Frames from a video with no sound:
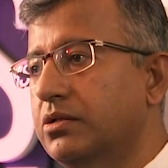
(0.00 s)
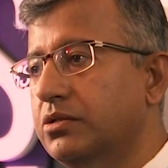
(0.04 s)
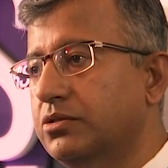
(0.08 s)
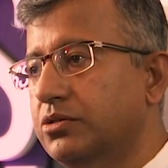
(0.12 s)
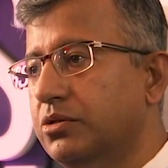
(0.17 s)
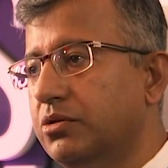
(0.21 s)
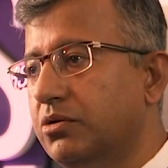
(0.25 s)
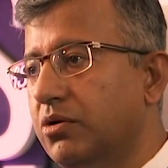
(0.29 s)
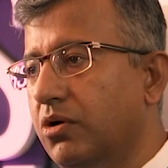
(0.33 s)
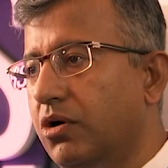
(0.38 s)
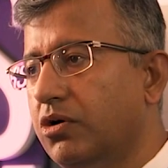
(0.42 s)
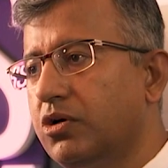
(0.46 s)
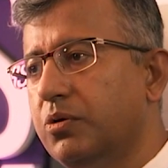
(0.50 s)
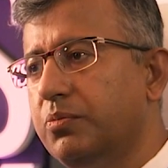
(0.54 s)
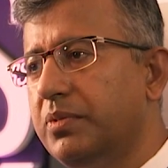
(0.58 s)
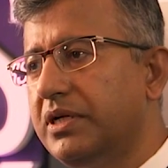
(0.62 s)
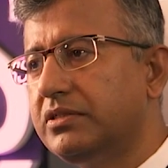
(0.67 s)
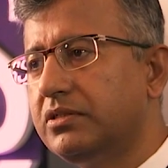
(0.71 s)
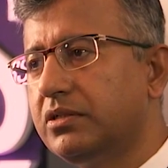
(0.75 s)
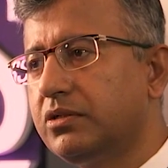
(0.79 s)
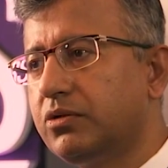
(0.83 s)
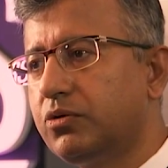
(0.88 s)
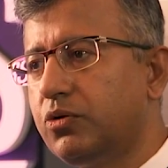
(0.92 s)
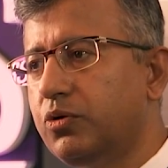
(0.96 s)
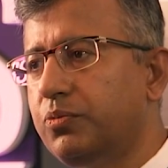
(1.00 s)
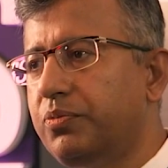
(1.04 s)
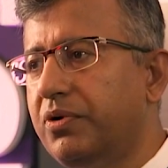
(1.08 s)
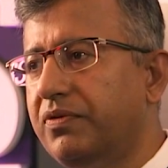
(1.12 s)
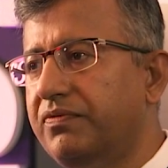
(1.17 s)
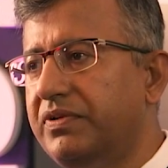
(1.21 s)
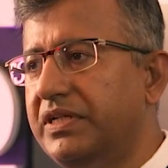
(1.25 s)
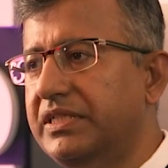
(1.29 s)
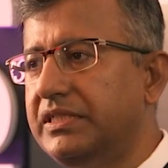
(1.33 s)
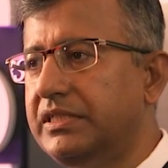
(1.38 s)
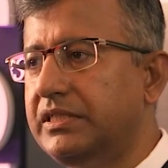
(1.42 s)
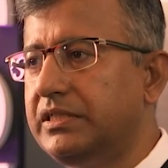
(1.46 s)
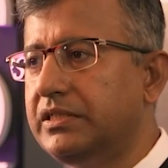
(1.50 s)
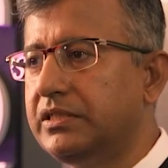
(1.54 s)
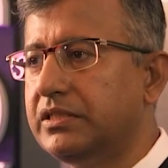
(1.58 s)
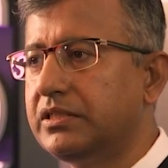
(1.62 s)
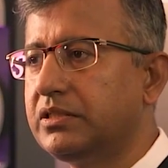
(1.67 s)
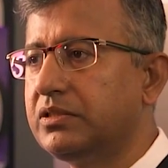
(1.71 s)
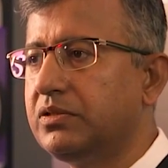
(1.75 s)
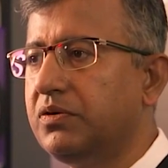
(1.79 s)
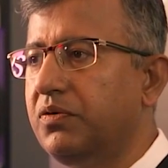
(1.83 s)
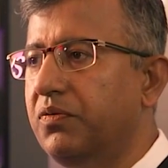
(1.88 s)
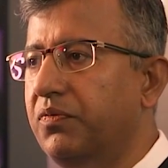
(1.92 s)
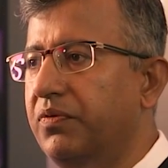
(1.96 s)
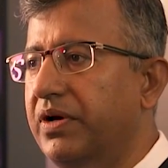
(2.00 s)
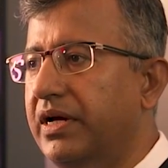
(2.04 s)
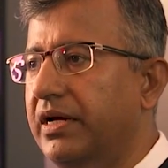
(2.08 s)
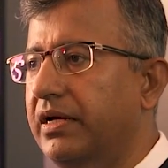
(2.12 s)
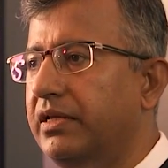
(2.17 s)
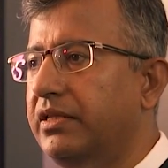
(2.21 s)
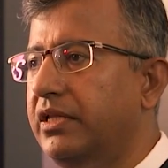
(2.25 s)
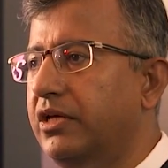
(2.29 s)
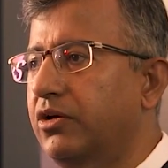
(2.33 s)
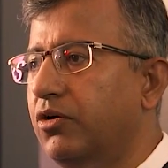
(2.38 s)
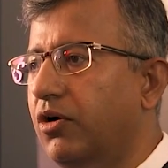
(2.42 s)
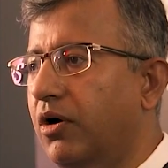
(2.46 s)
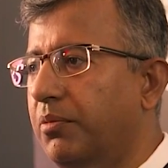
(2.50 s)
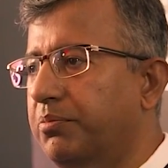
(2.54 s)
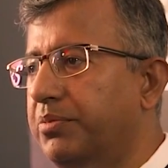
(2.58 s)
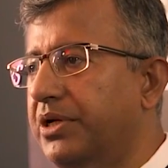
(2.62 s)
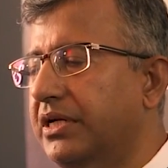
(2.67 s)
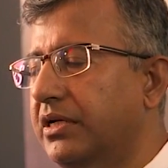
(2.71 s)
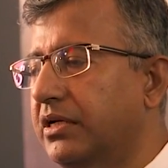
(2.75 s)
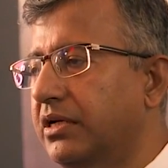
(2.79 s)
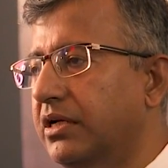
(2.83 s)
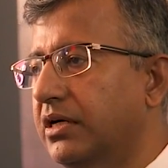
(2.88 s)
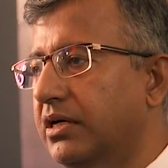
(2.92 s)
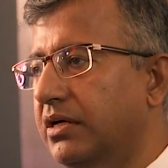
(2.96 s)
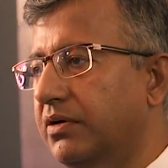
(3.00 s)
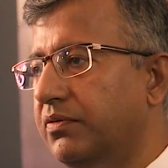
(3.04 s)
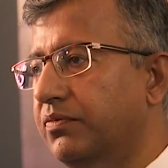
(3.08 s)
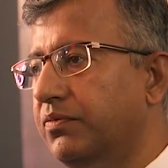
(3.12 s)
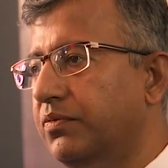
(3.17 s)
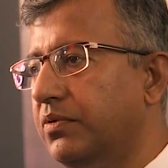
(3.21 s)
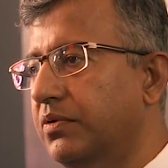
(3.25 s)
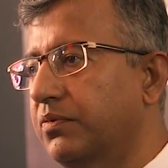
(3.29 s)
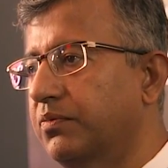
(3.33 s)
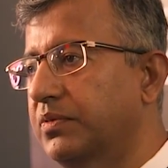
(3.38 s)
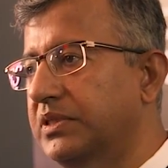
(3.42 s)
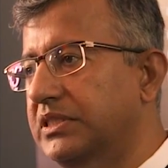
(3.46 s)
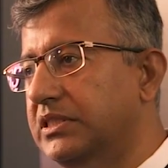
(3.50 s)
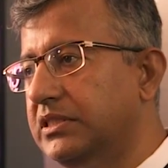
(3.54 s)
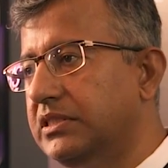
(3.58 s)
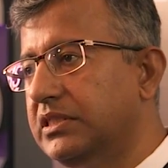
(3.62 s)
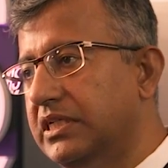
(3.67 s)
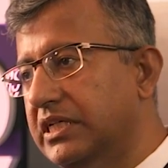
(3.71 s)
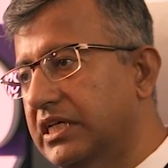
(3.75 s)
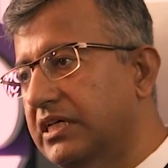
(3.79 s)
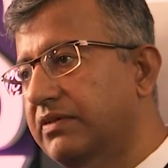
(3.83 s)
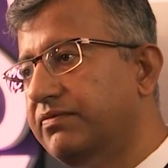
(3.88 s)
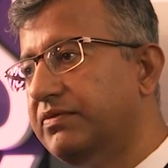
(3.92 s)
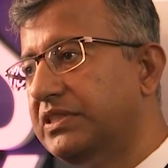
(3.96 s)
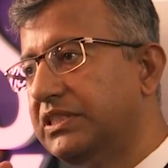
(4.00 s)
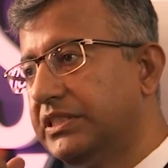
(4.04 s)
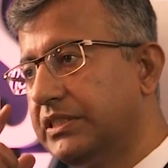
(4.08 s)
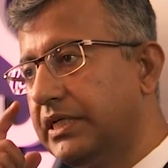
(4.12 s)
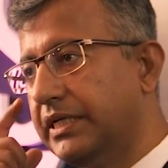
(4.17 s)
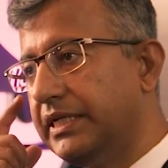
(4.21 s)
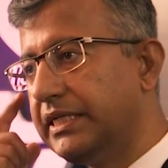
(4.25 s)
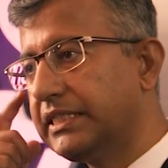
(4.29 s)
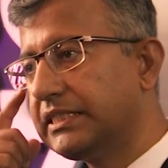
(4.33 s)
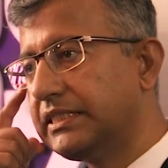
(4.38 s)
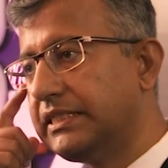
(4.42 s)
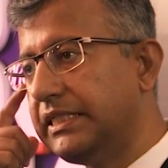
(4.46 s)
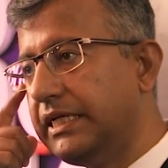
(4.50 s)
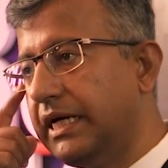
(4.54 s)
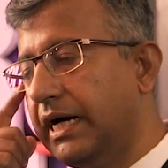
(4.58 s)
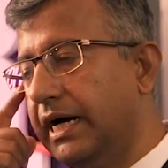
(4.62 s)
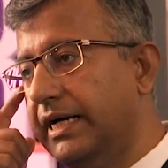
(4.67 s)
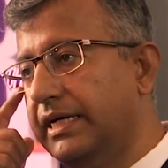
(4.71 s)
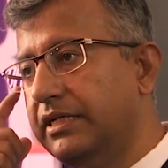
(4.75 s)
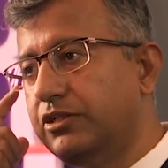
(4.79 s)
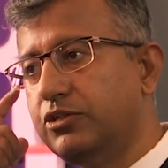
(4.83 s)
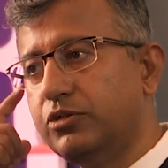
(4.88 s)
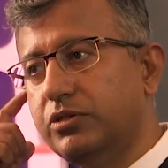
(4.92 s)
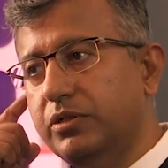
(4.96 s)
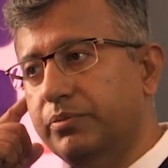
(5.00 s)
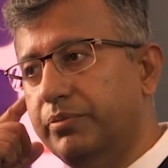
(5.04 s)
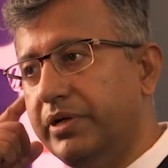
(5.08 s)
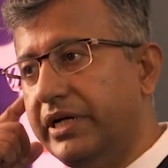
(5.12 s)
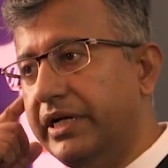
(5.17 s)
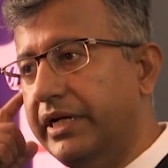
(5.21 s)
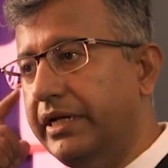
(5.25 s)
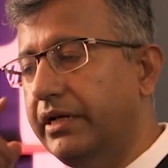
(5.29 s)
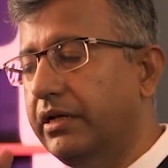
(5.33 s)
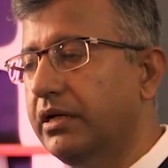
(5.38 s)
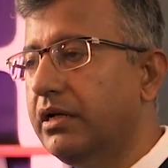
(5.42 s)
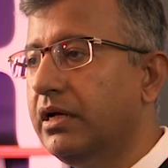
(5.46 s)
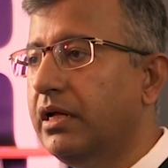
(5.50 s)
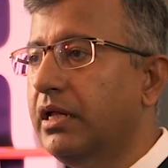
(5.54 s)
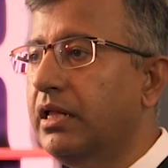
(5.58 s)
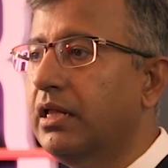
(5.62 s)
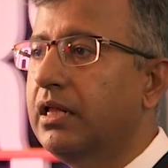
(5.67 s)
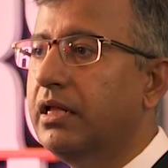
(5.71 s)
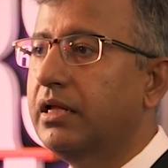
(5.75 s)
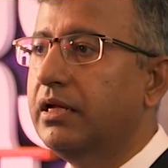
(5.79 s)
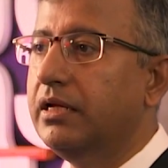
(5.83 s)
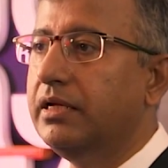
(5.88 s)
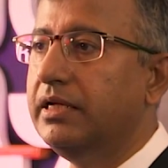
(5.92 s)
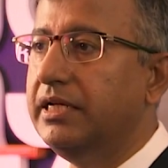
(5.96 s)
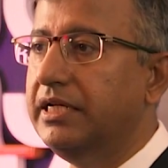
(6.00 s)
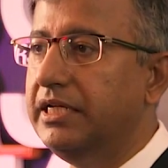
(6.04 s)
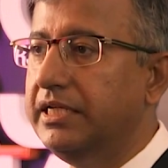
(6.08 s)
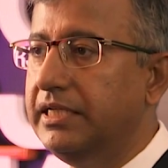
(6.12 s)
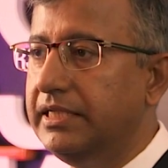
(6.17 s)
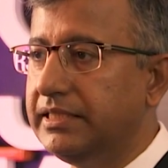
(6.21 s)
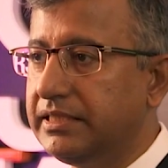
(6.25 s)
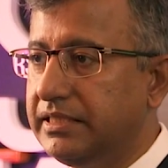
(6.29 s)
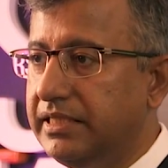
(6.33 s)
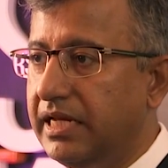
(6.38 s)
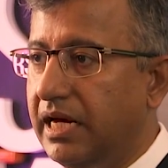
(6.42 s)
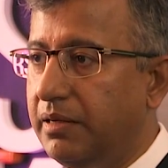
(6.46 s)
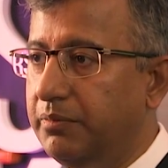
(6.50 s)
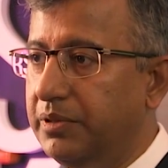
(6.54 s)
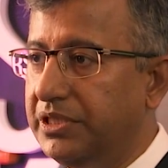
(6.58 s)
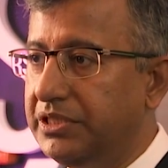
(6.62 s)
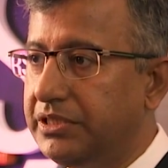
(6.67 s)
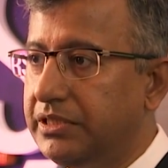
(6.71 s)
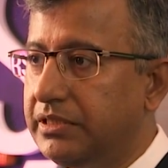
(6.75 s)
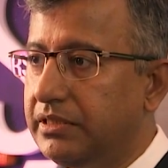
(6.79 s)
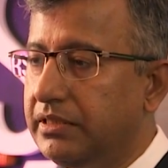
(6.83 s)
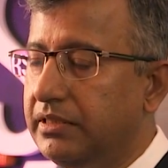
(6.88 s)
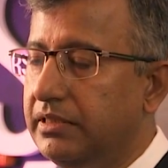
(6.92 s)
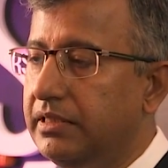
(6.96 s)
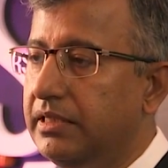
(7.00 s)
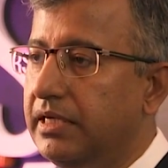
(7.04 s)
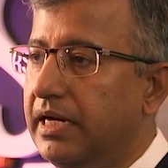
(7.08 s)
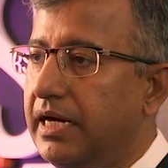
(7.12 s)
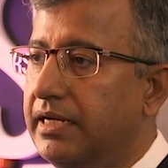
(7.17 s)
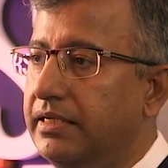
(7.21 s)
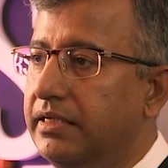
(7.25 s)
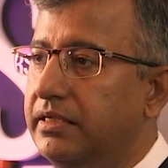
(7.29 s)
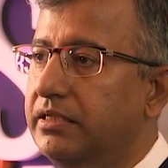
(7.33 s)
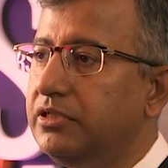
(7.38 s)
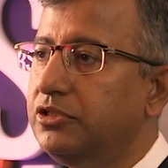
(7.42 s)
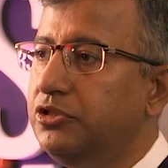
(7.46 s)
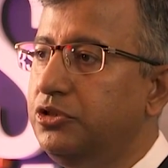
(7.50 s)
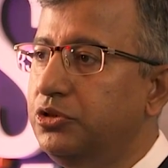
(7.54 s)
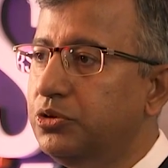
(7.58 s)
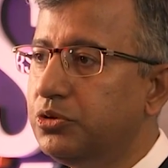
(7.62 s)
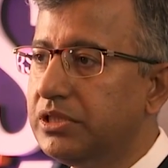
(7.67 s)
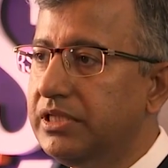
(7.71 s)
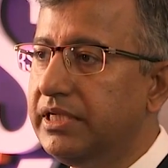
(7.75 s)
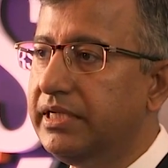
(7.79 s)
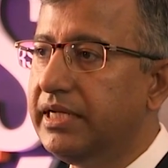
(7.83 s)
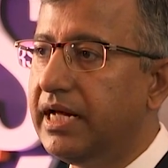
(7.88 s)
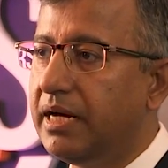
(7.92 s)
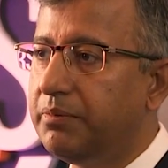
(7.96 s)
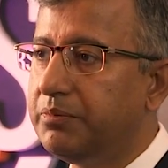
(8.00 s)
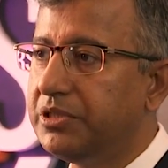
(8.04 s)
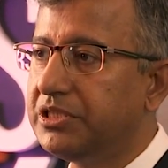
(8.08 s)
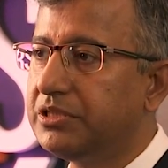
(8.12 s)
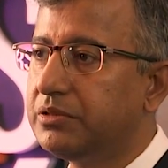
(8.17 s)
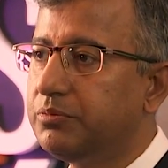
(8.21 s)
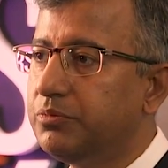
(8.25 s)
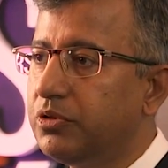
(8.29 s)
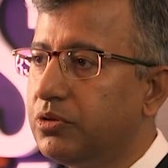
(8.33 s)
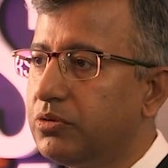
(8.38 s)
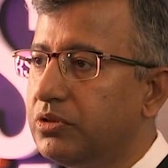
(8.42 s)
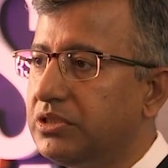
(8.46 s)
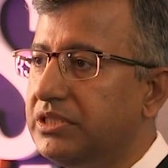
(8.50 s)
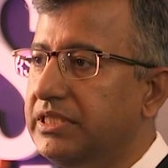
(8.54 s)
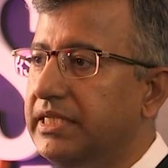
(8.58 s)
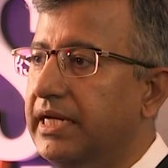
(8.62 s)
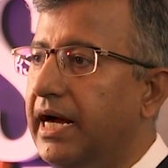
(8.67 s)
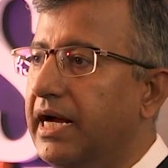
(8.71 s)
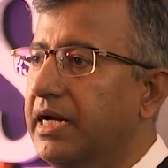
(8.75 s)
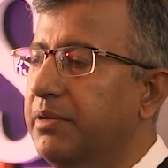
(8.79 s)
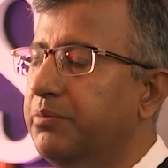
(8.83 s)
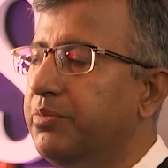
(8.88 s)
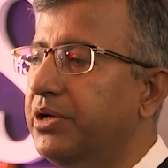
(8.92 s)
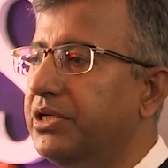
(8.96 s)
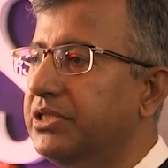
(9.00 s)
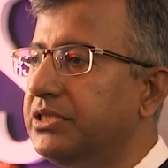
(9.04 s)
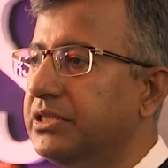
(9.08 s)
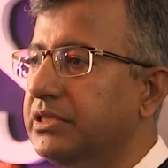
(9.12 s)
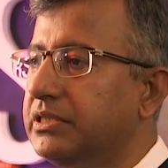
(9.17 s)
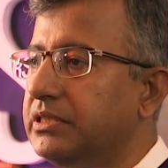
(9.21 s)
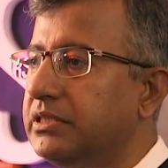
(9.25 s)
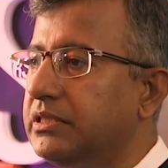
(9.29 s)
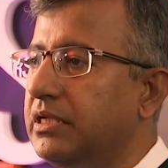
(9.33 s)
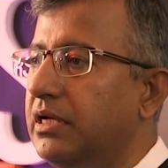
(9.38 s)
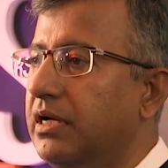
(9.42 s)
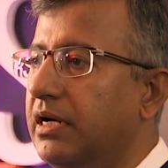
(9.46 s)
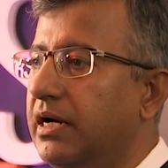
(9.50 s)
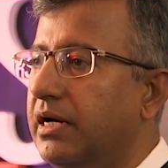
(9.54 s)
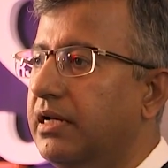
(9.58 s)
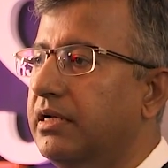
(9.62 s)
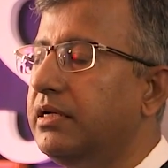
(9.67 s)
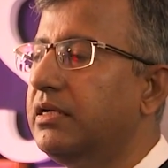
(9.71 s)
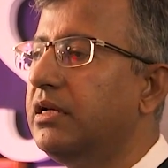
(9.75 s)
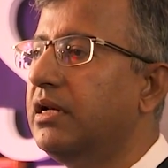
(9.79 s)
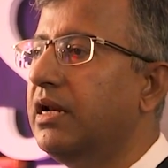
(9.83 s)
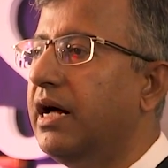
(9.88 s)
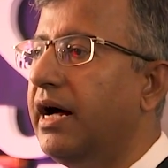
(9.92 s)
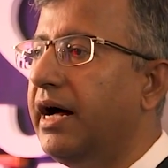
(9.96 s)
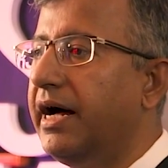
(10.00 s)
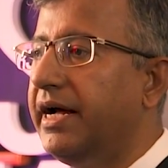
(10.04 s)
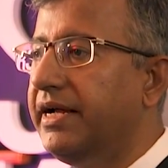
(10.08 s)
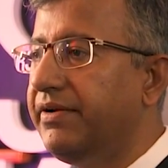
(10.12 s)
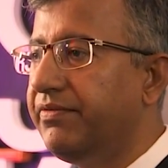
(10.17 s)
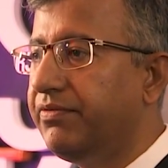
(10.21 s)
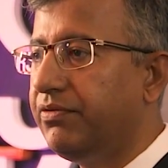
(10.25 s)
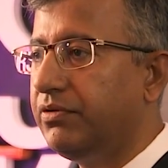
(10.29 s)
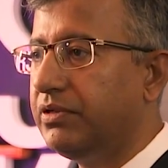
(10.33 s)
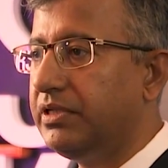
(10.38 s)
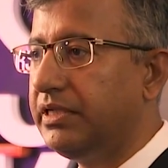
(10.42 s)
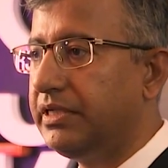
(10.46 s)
So glaucoma is a group of diseases where the optic nerve, which is the nerve which connects the eye to the brain, is damaged and it is usually damaged because the eye pressures are a little high for